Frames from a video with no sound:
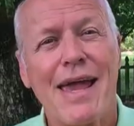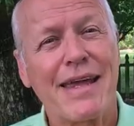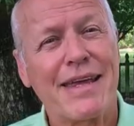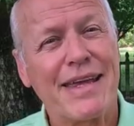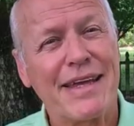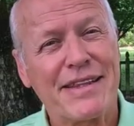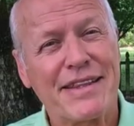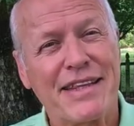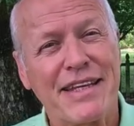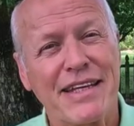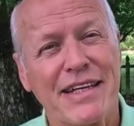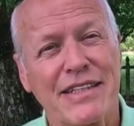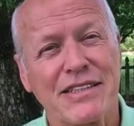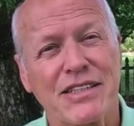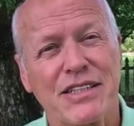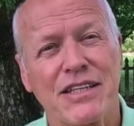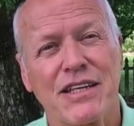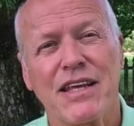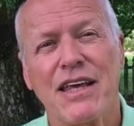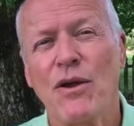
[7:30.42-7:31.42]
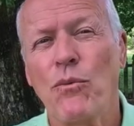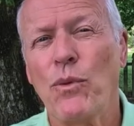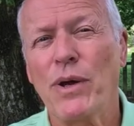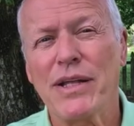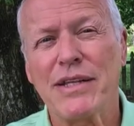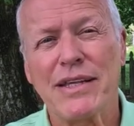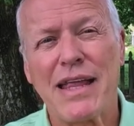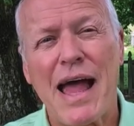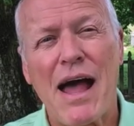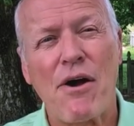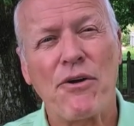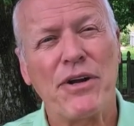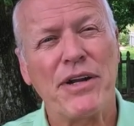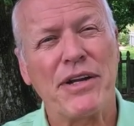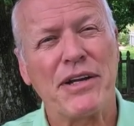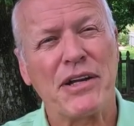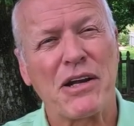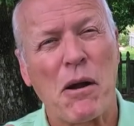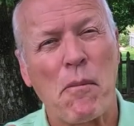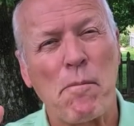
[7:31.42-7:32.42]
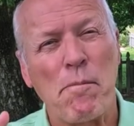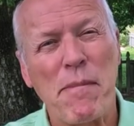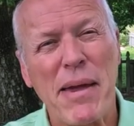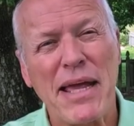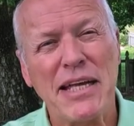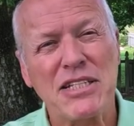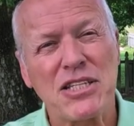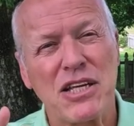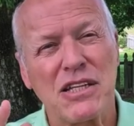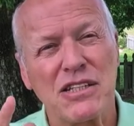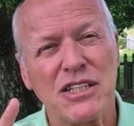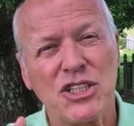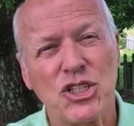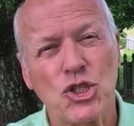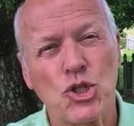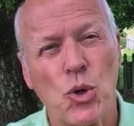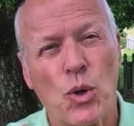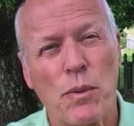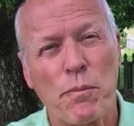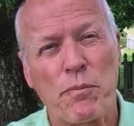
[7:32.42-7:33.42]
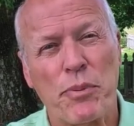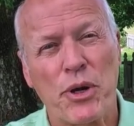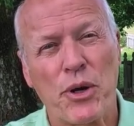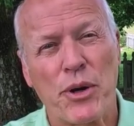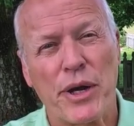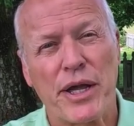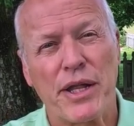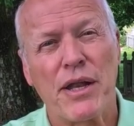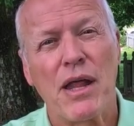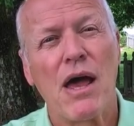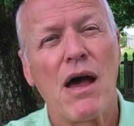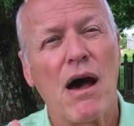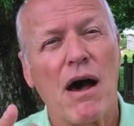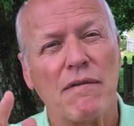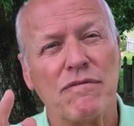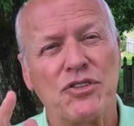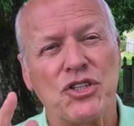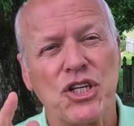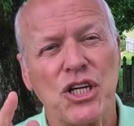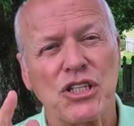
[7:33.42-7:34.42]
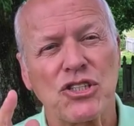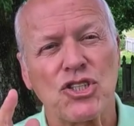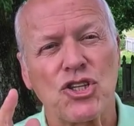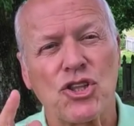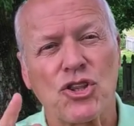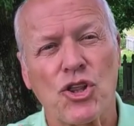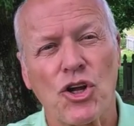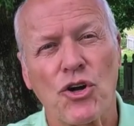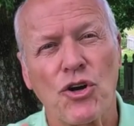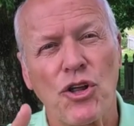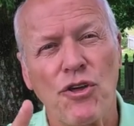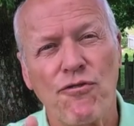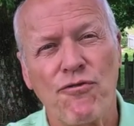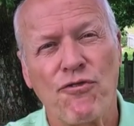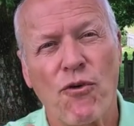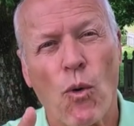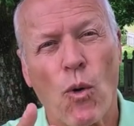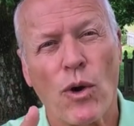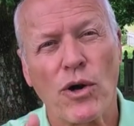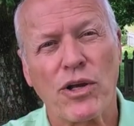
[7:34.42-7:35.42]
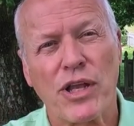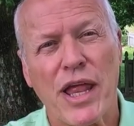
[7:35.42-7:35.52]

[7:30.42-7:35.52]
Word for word: and get this, it went down in an amazingly short period of just thirty-four